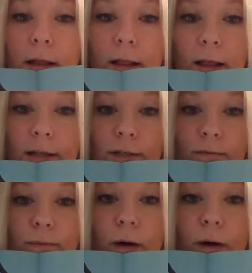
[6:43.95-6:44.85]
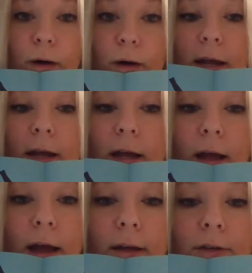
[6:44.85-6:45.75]
"Let's run
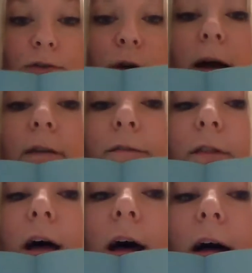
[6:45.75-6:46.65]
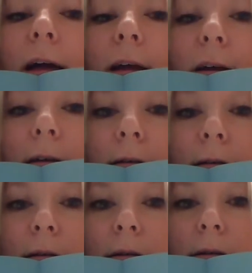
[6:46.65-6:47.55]
and try to fly."
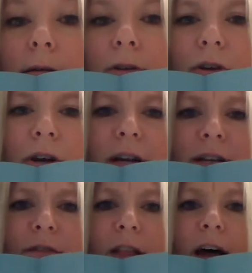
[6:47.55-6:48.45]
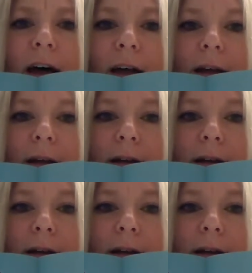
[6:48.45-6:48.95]
Do turkeys fly?